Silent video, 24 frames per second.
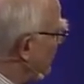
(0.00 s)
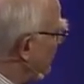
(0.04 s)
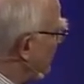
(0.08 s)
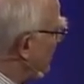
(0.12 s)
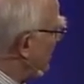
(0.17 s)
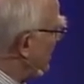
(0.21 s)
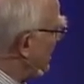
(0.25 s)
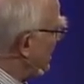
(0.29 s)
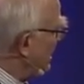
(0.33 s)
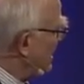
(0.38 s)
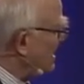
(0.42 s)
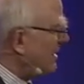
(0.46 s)

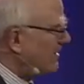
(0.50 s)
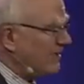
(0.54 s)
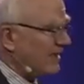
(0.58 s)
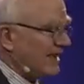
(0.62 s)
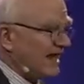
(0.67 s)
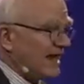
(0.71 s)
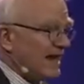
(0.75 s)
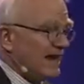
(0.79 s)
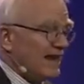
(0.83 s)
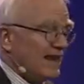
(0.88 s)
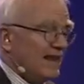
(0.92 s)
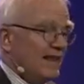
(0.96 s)
find
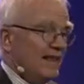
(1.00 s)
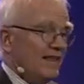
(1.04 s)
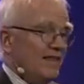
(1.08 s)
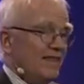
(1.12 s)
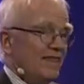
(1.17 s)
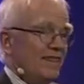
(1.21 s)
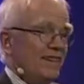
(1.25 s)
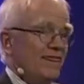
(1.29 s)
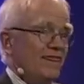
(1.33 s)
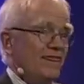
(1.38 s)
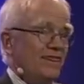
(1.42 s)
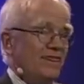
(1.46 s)
that
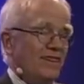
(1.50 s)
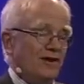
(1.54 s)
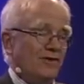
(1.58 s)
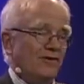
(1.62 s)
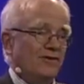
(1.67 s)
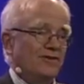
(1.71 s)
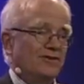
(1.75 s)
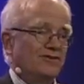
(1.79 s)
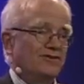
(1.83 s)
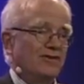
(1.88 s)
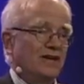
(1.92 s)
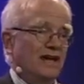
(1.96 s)
there
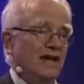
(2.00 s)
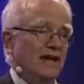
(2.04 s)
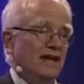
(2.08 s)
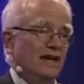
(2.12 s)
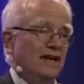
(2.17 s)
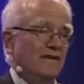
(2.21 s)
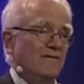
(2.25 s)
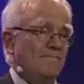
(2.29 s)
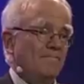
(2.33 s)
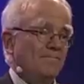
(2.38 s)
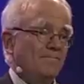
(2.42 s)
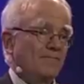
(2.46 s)
is a